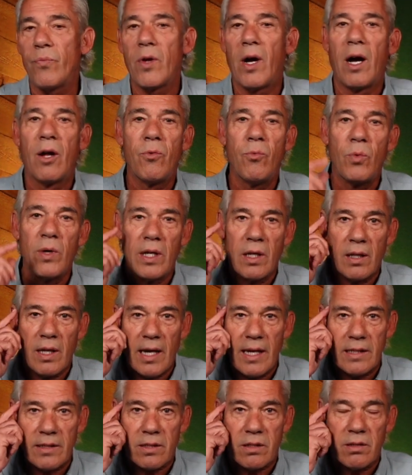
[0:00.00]

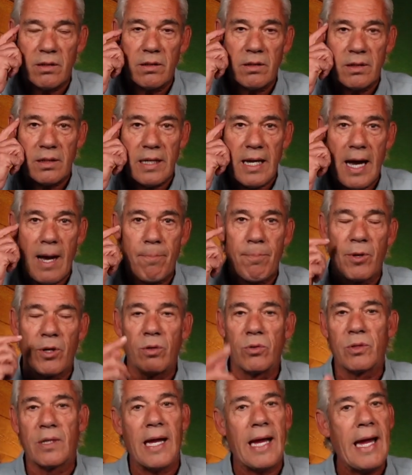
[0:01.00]
unrealized
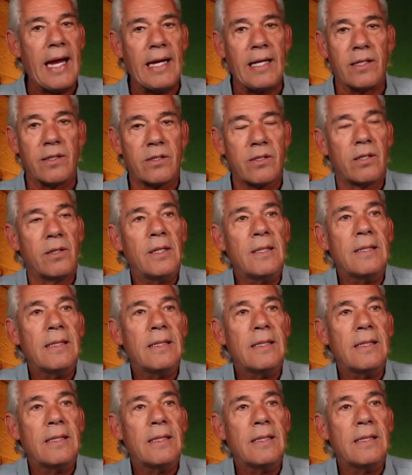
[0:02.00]
capital gains.